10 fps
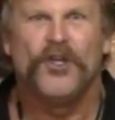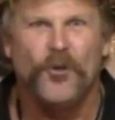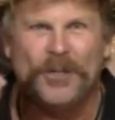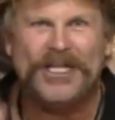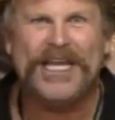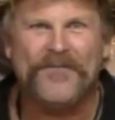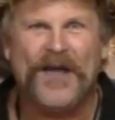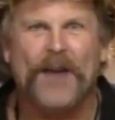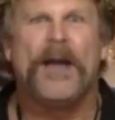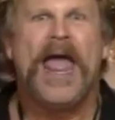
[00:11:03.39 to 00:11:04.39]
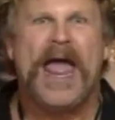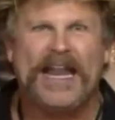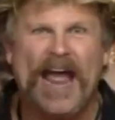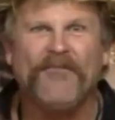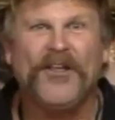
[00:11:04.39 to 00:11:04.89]
You believe him. It's
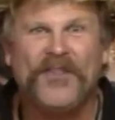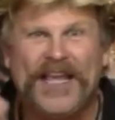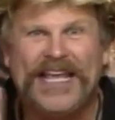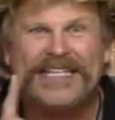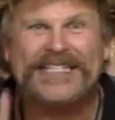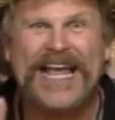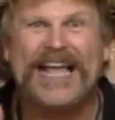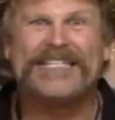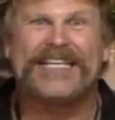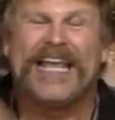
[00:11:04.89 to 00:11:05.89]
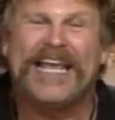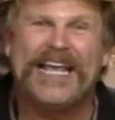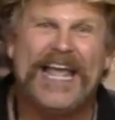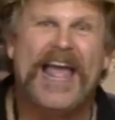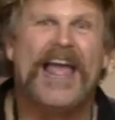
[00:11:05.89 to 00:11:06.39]
and not everything he says. Of our
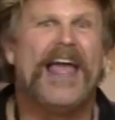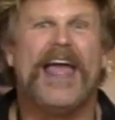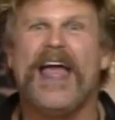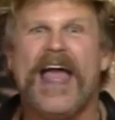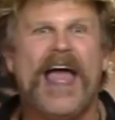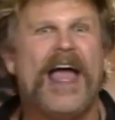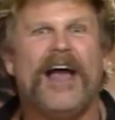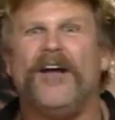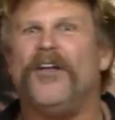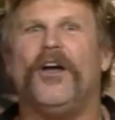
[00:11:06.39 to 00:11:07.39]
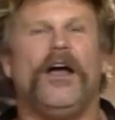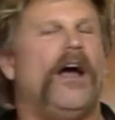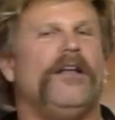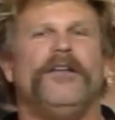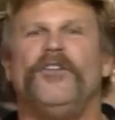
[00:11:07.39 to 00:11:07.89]
doctrine. We read the Bible and
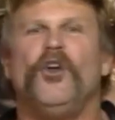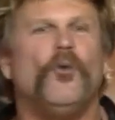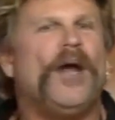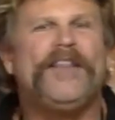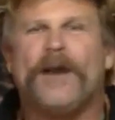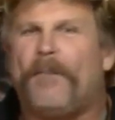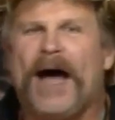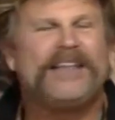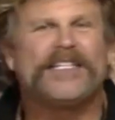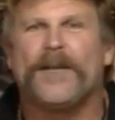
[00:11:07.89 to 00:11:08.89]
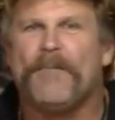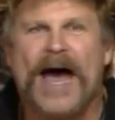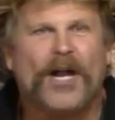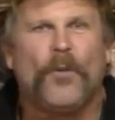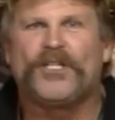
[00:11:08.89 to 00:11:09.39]
quote the Bible. You read the Bible. It doesn't
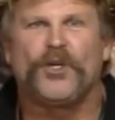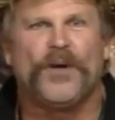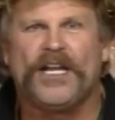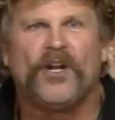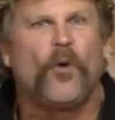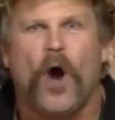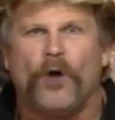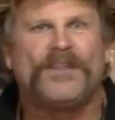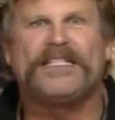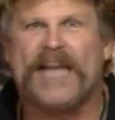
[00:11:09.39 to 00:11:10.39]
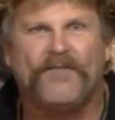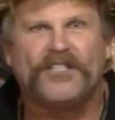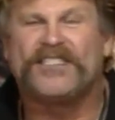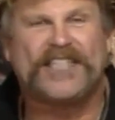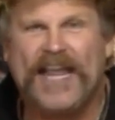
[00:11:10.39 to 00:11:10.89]
matter what you read and quote. The
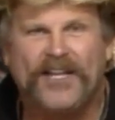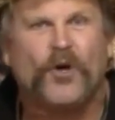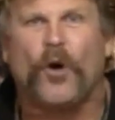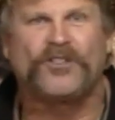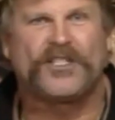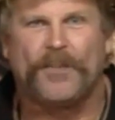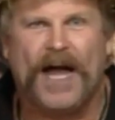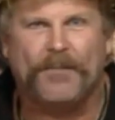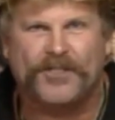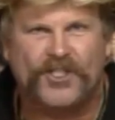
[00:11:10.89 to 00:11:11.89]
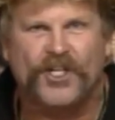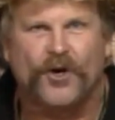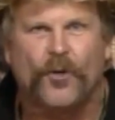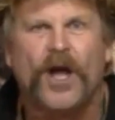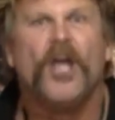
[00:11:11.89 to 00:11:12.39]
devil, Satan, quotes the Bible
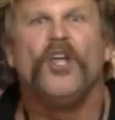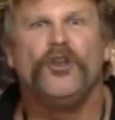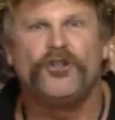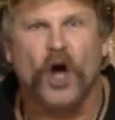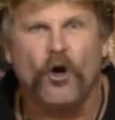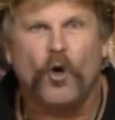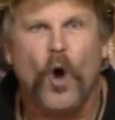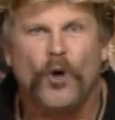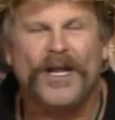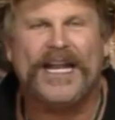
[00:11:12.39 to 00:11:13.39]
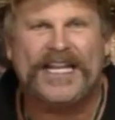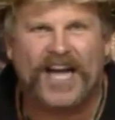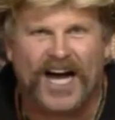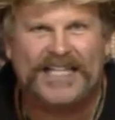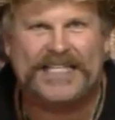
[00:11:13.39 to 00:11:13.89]
too. You don't quote it in
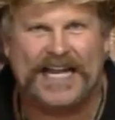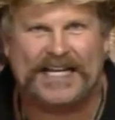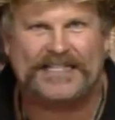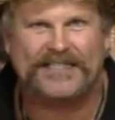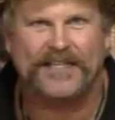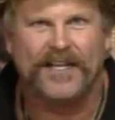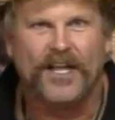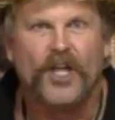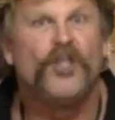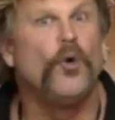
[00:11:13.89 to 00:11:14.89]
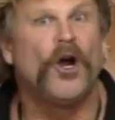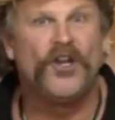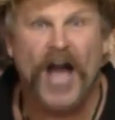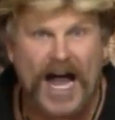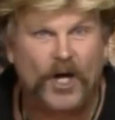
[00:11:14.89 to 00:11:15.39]
context. You are
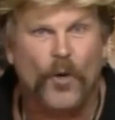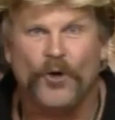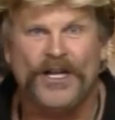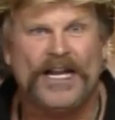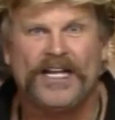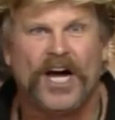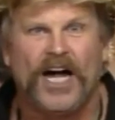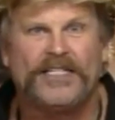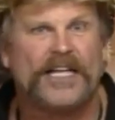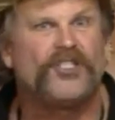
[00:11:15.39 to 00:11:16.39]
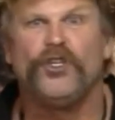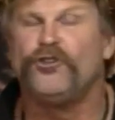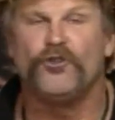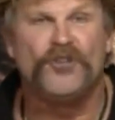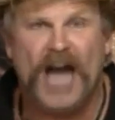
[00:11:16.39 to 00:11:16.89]
not quoting it in context.
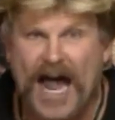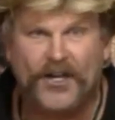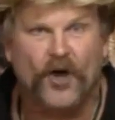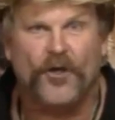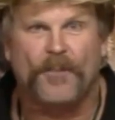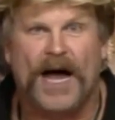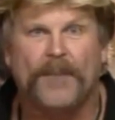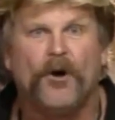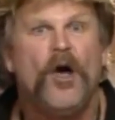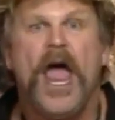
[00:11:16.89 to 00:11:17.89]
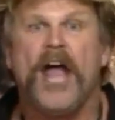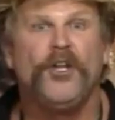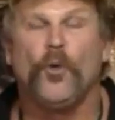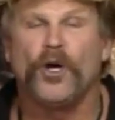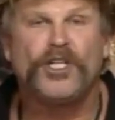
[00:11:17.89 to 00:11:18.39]
You do not know the Bible,
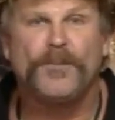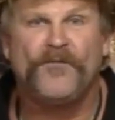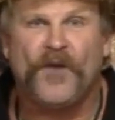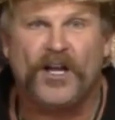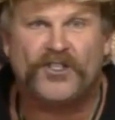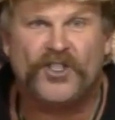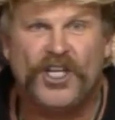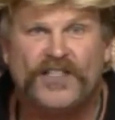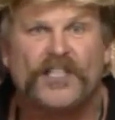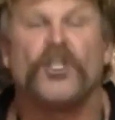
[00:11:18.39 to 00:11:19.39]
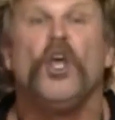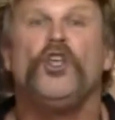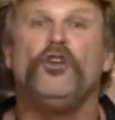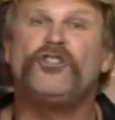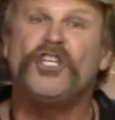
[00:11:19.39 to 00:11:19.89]
and you worship a false Jesus.
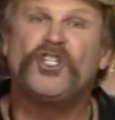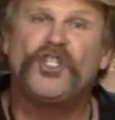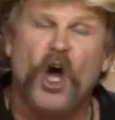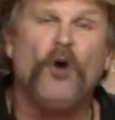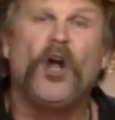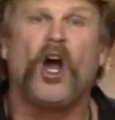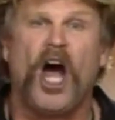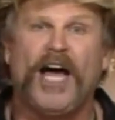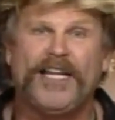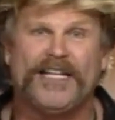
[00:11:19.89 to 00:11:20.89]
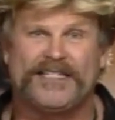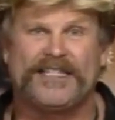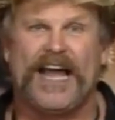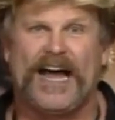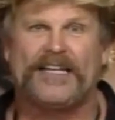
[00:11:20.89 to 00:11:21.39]
You just showed our
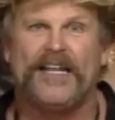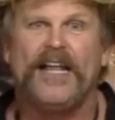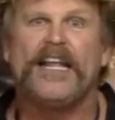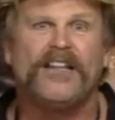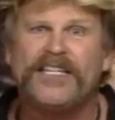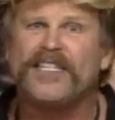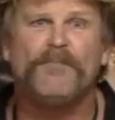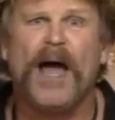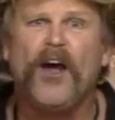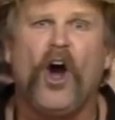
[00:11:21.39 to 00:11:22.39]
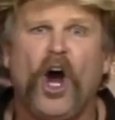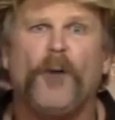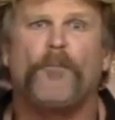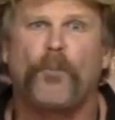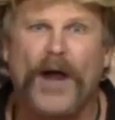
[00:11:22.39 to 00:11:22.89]
audience that. Now, listen, my
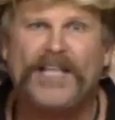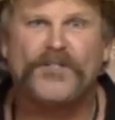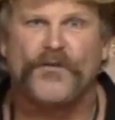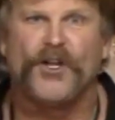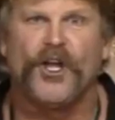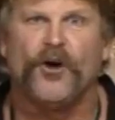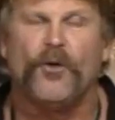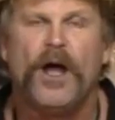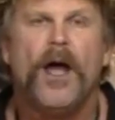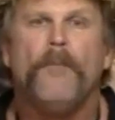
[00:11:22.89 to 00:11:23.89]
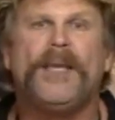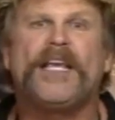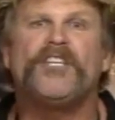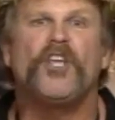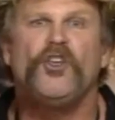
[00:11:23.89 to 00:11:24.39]
heart breaks for you
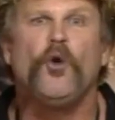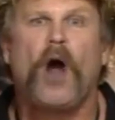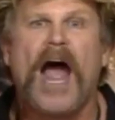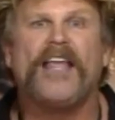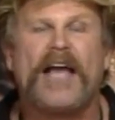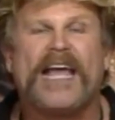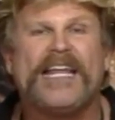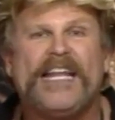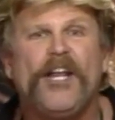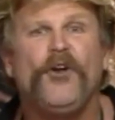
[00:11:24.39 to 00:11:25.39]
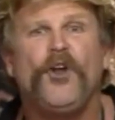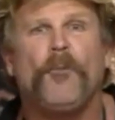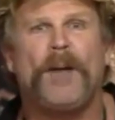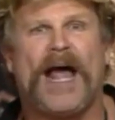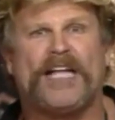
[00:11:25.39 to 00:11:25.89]
because you are, I, I can hear
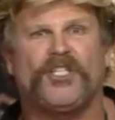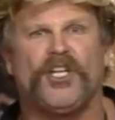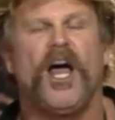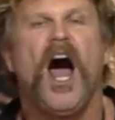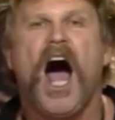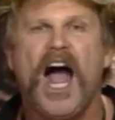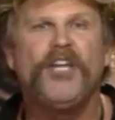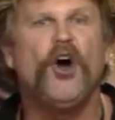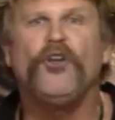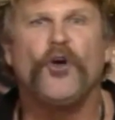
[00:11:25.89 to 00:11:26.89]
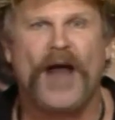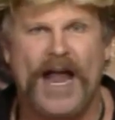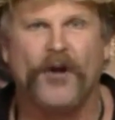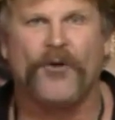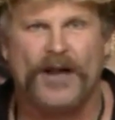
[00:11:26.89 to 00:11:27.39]
your passion. I know you're
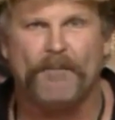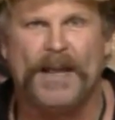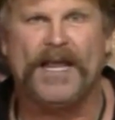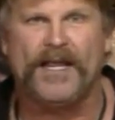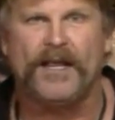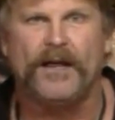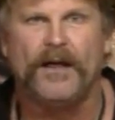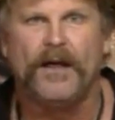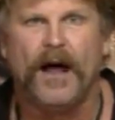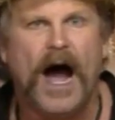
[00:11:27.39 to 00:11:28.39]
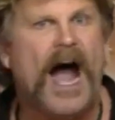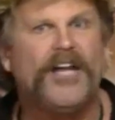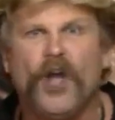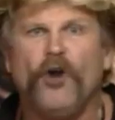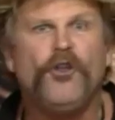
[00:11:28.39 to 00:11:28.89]
angry at me.
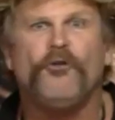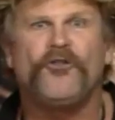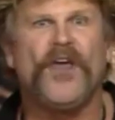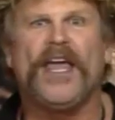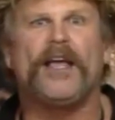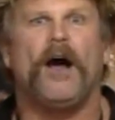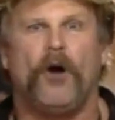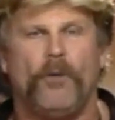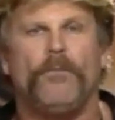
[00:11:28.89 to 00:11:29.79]
I know you angry think, at you.